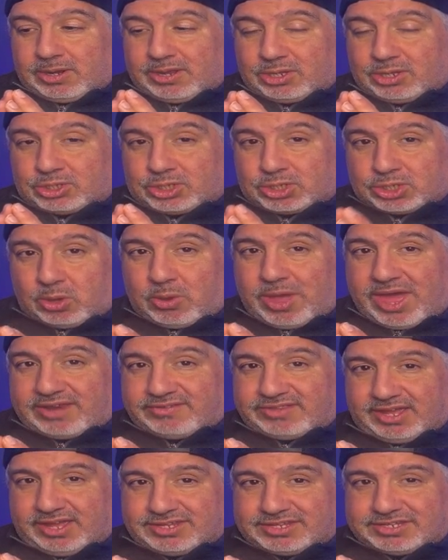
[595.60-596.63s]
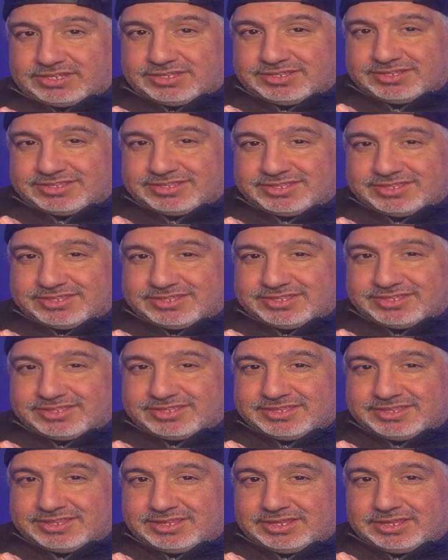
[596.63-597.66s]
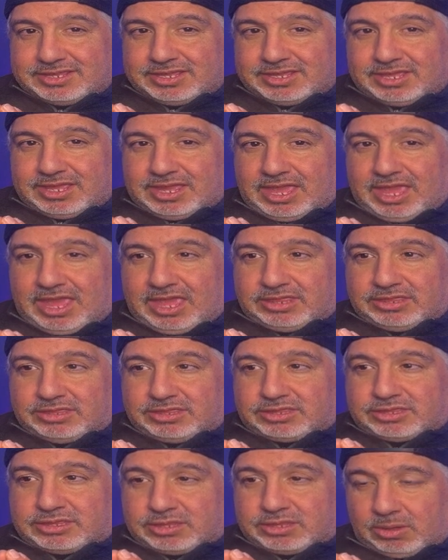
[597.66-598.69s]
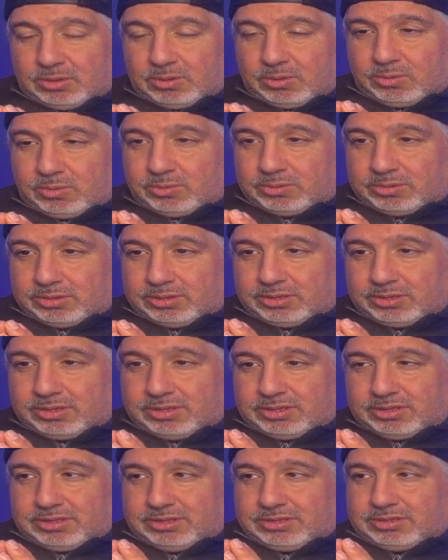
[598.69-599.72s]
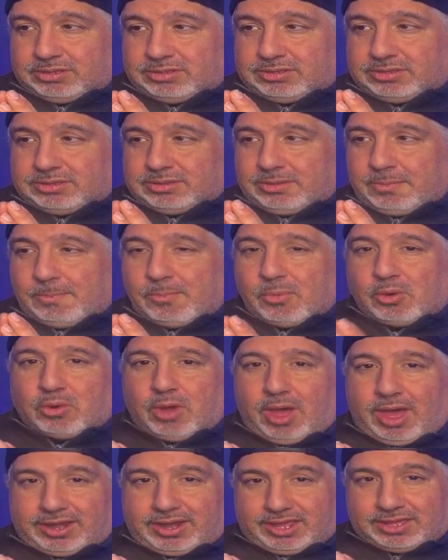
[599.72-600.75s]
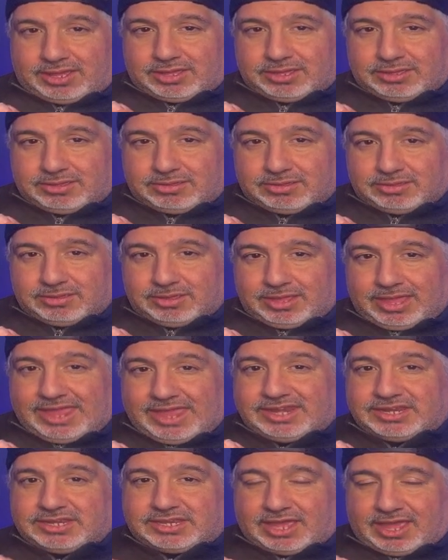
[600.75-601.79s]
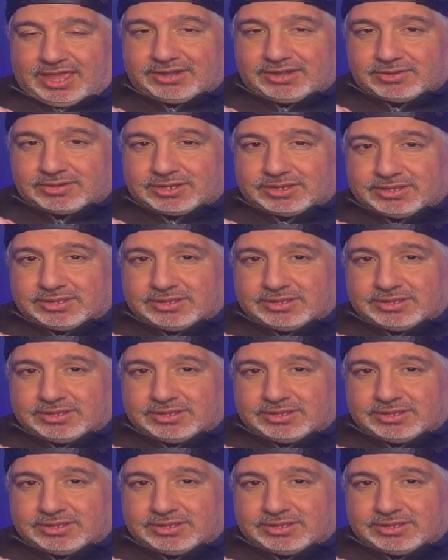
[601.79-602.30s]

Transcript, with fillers: so out of touch and so moronic and entitled